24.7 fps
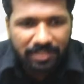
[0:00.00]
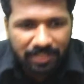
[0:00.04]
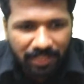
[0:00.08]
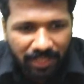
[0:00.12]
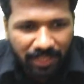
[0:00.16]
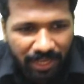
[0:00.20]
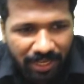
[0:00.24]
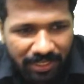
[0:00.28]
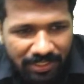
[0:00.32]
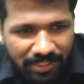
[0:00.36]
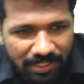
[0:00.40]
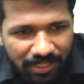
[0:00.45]

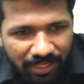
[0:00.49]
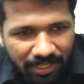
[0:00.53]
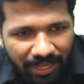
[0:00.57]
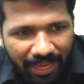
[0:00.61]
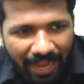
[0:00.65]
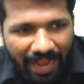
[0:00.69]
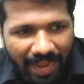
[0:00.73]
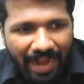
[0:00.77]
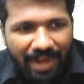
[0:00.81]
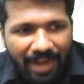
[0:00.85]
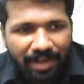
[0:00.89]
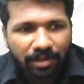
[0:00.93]
as he
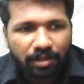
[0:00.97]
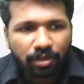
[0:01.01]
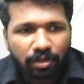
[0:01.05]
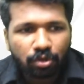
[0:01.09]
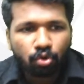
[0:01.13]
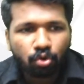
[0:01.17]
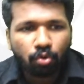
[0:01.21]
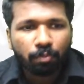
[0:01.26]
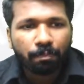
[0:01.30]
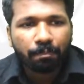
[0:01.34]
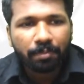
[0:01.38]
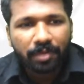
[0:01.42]
had
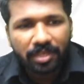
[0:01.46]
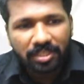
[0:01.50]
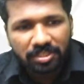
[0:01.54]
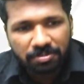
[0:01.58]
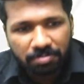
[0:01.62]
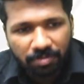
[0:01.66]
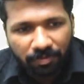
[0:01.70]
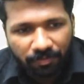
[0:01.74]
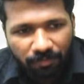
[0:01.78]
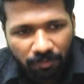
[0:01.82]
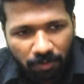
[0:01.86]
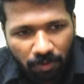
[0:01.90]
rupees
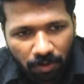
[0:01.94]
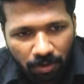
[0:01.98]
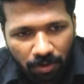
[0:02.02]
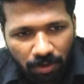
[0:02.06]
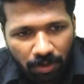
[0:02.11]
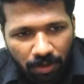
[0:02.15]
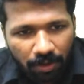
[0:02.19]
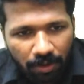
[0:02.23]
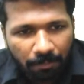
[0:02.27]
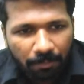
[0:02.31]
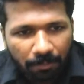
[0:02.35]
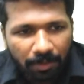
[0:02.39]
before,
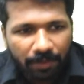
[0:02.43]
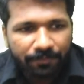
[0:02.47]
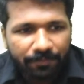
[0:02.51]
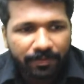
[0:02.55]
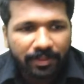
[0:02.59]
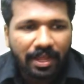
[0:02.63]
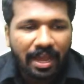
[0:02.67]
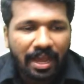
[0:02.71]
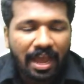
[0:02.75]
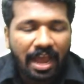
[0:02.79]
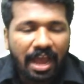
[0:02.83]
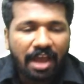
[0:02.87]
but with
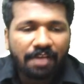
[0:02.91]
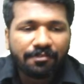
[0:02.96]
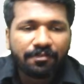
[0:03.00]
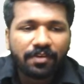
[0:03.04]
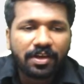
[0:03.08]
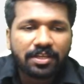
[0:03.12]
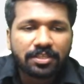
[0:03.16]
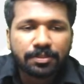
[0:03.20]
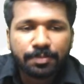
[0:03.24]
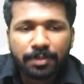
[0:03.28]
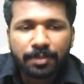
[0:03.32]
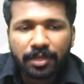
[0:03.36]
half
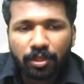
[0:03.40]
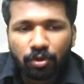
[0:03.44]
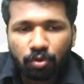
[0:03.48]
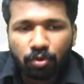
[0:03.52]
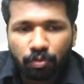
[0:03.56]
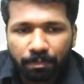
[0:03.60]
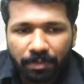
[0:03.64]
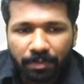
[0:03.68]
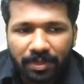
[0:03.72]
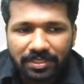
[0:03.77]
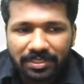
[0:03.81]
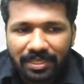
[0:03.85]
as many
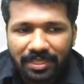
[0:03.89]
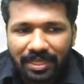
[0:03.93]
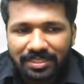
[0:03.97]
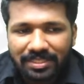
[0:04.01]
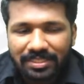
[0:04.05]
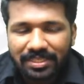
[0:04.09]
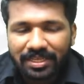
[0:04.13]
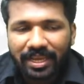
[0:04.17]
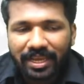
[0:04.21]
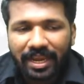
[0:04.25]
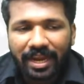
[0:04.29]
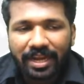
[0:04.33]
rupees as
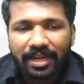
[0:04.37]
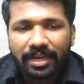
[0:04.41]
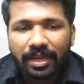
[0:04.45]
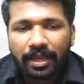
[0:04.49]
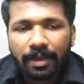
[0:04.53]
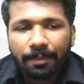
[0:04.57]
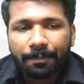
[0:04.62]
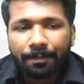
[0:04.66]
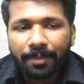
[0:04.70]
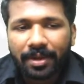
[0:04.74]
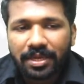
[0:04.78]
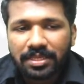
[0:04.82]
he had
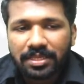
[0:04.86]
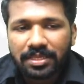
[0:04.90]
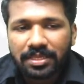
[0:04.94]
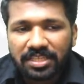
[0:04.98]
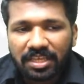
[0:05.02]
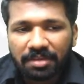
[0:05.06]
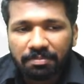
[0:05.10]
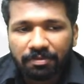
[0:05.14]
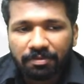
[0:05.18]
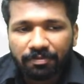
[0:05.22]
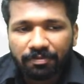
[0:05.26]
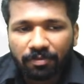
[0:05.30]
paise
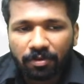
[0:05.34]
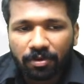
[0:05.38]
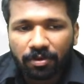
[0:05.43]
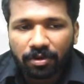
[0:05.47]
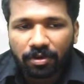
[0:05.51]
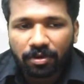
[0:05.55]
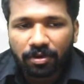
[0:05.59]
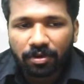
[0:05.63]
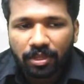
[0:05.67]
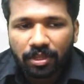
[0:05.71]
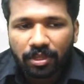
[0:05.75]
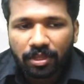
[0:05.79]
before.
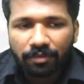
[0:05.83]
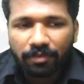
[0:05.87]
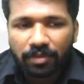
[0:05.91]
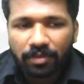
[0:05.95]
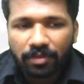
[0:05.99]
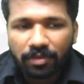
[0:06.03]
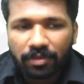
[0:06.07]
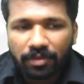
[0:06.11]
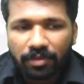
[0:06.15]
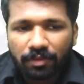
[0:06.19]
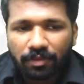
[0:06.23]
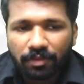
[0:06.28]
Which
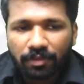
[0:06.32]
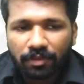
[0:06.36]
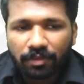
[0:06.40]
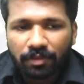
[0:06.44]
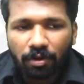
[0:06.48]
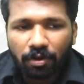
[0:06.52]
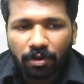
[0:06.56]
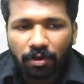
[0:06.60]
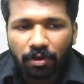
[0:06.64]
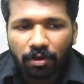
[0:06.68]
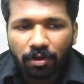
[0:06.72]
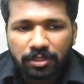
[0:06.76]
of the
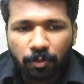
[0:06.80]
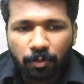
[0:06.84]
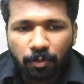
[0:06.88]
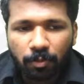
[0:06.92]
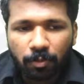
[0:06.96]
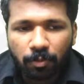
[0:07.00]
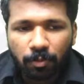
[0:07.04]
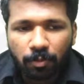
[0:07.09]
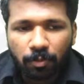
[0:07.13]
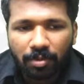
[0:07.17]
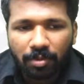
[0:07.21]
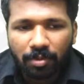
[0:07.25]
following is
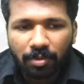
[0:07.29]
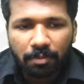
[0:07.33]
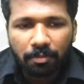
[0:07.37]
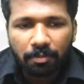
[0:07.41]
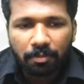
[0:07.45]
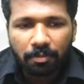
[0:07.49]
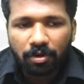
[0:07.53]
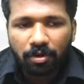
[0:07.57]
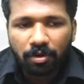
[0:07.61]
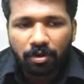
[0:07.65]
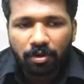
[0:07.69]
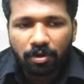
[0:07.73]
possible
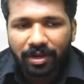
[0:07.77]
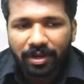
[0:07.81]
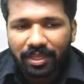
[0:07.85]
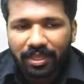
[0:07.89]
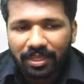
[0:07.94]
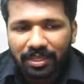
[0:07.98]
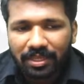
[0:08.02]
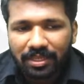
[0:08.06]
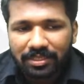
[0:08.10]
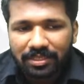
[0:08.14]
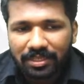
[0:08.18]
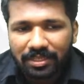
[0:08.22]
amount of money
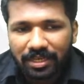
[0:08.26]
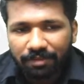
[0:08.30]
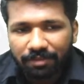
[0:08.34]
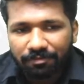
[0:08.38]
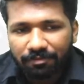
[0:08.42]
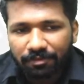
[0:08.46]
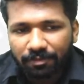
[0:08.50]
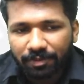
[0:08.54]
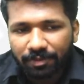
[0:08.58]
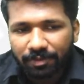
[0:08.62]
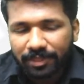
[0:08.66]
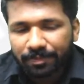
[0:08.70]
he is
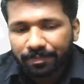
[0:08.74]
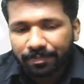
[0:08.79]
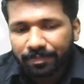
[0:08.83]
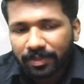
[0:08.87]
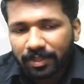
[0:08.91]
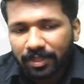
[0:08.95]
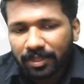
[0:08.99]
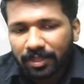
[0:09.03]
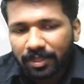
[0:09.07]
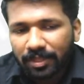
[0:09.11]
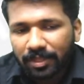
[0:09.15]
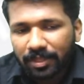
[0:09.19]
left with?
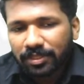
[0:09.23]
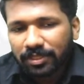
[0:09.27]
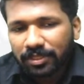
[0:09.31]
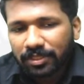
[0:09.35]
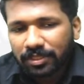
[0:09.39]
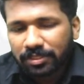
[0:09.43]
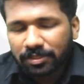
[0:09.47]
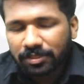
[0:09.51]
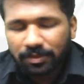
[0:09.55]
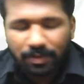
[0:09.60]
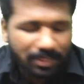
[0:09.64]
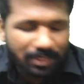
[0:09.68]
So
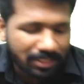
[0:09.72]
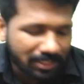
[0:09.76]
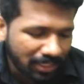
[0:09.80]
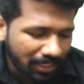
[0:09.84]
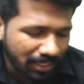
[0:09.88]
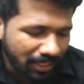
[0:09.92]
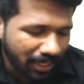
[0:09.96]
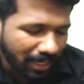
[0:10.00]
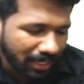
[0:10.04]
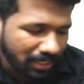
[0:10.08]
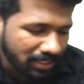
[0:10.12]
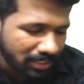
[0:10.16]
this question
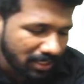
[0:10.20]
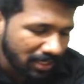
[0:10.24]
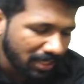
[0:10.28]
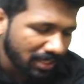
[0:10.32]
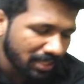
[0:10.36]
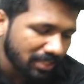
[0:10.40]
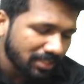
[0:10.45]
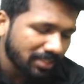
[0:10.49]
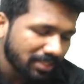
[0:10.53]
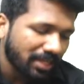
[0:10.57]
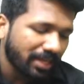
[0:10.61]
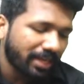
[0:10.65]
actually
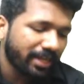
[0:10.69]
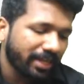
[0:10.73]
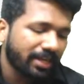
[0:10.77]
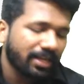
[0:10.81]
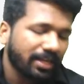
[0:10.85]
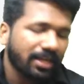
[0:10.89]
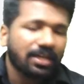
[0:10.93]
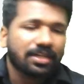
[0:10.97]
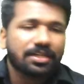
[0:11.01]
is a little